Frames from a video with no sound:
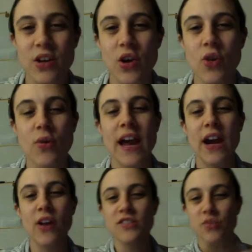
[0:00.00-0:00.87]
who
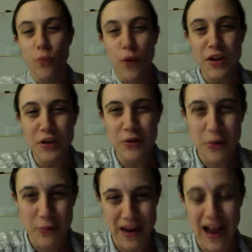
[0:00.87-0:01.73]
cares what
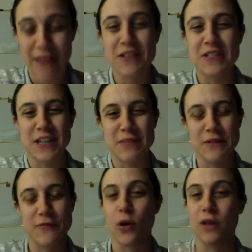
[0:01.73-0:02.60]
we haven't done
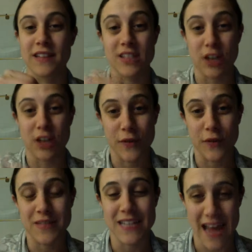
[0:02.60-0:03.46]
before? Let's start
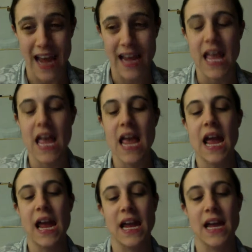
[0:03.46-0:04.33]
from today
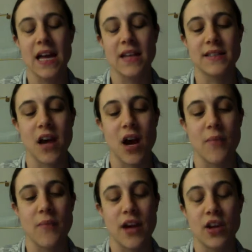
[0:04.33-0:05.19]
and
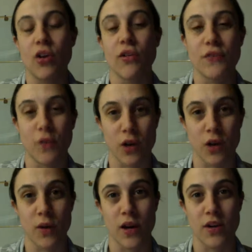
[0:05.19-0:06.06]
go
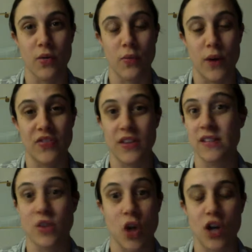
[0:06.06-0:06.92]
forward with
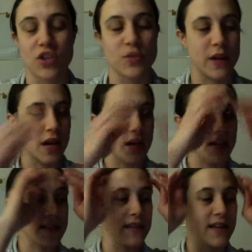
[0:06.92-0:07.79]
this launch,
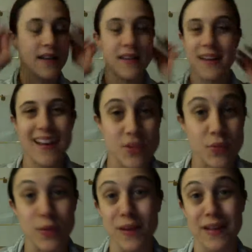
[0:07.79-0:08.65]
because
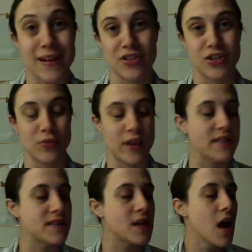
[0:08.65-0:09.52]
it's really not too
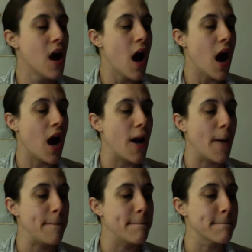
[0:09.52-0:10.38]
late.
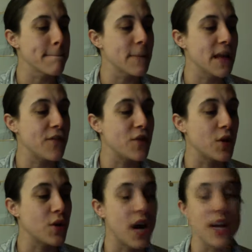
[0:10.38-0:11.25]
If
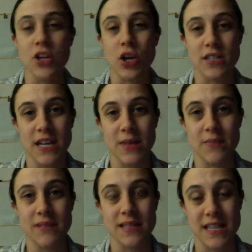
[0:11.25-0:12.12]
you're not in our
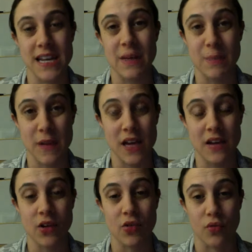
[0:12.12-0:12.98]
team sneak
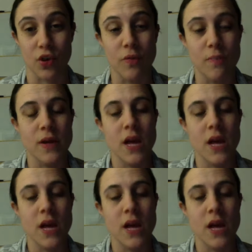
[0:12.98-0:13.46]
peek group,